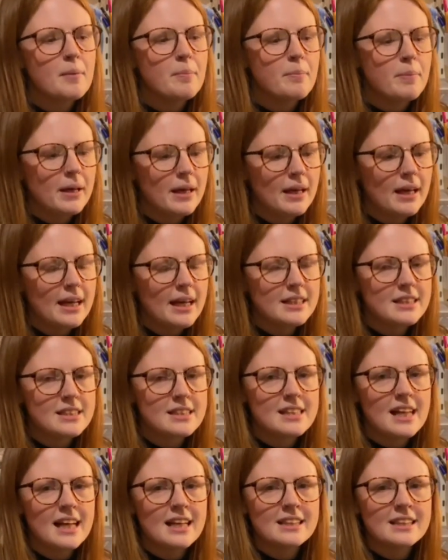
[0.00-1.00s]
But I
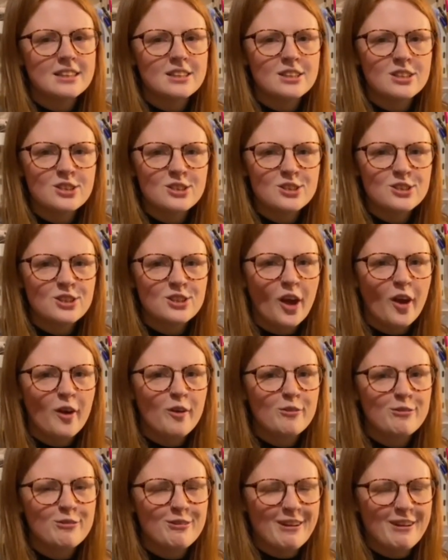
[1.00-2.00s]
decided to just go
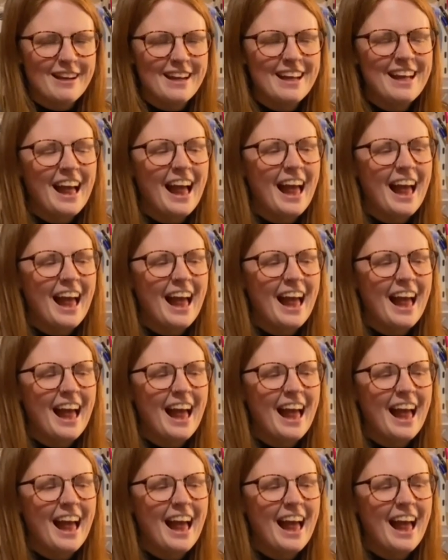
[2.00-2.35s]
for it.